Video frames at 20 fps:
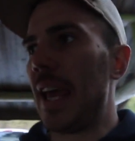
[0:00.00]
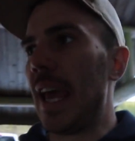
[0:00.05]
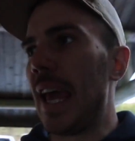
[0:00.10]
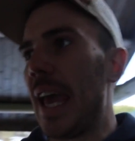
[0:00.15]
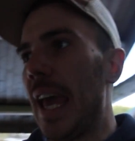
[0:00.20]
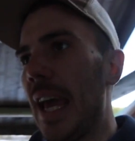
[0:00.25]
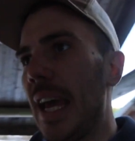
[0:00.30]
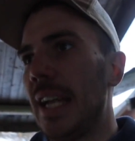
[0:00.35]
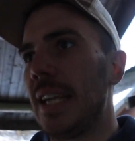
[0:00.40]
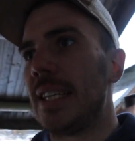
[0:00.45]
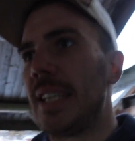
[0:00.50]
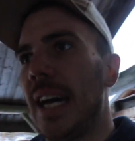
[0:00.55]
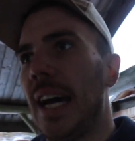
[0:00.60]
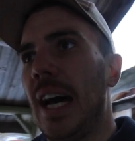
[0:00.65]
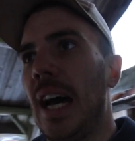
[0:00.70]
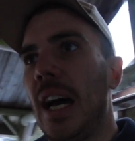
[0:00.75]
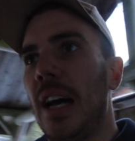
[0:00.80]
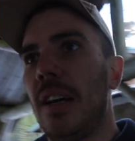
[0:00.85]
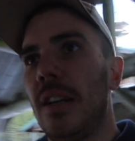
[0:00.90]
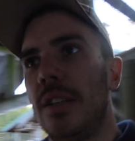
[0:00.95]
and
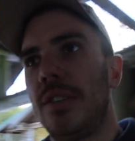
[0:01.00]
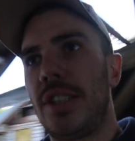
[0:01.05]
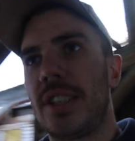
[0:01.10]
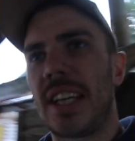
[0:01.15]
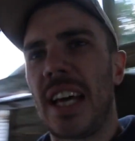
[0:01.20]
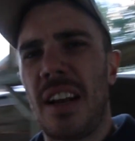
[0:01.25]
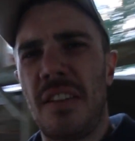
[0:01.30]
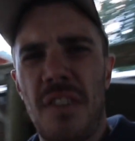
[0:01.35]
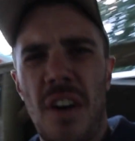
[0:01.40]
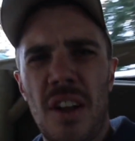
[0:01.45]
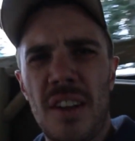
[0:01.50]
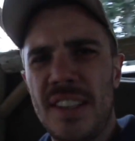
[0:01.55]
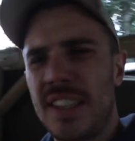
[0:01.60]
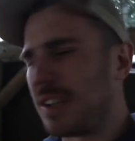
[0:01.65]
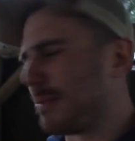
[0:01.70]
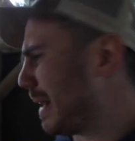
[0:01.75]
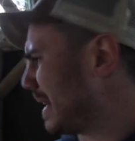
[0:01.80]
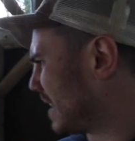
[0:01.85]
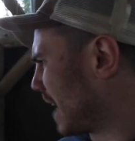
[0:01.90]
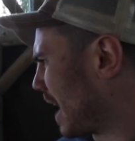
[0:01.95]
uh, just kind of
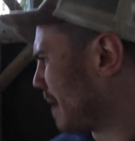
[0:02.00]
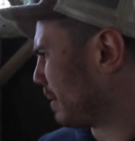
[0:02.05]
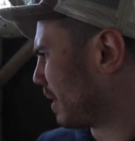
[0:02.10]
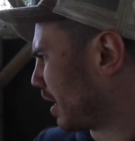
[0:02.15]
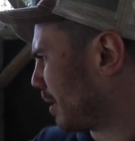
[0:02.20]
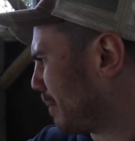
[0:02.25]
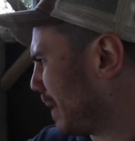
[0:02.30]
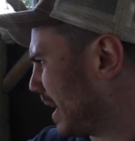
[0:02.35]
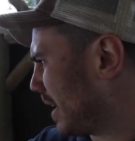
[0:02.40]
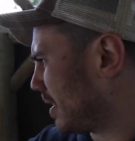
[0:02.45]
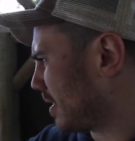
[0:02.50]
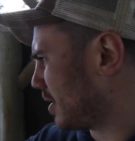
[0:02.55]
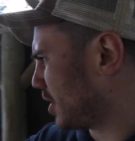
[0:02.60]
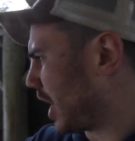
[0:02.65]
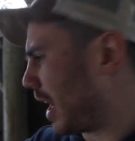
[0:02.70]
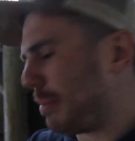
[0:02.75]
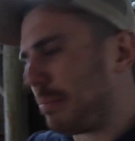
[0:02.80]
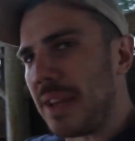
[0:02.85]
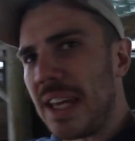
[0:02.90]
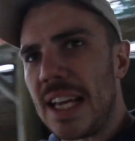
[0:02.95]
volunteer my time a little bit,
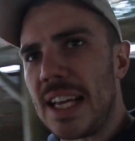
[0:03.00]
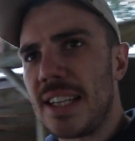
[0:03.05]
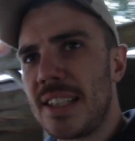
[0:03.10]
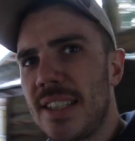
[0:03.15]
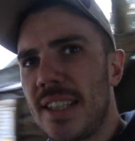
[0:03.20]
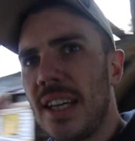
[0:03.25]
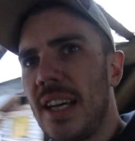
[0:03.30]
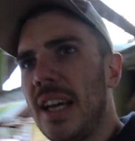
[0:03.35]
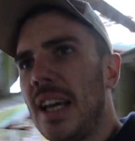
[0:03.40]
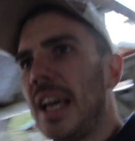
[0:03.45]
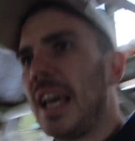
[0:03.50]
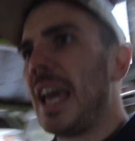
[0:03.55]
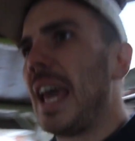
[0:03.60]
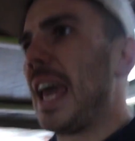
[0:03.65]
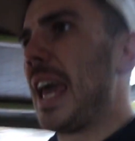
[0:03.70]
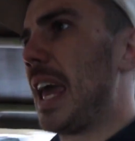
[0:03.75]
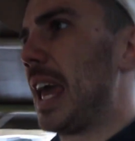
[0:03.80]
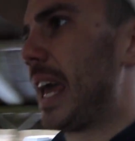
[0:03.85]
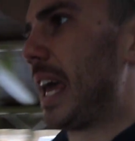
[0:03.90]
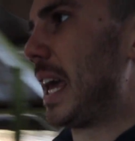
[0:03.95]
chop these
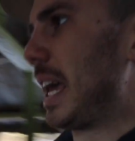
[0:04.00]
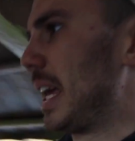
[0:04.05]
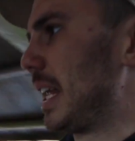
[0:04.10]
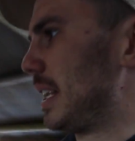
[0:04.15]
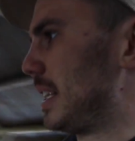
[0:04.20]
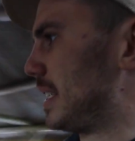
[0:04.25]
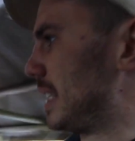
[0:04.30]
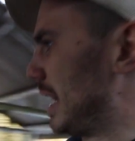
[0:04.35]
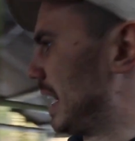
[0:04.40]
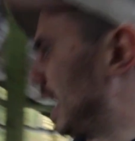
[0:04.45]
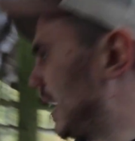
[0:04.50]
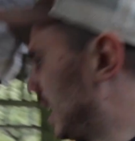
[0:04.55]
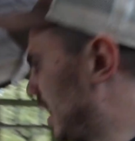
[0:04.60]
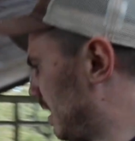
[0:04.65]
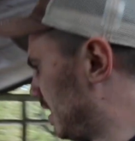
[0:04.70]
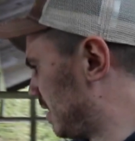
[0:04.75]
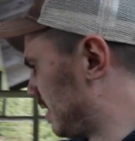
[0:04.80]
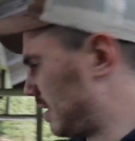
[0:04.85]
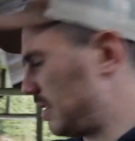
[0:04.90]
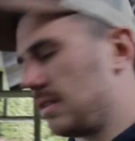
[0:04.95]
and uh,
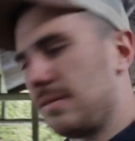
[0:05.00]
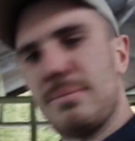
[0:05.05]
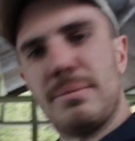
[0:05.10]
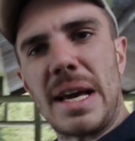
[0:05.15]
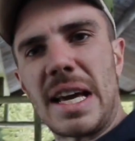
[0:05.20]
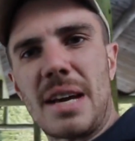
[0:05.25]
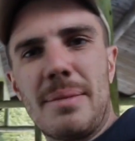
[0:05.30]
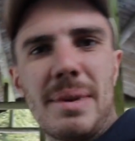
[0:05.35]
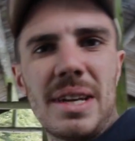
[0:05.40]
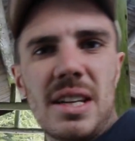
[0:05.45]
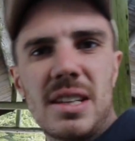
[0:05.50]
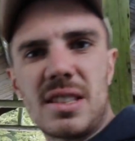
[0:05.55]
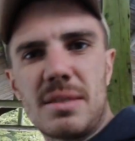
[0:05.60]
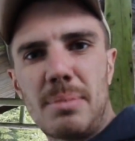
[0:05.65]
make them into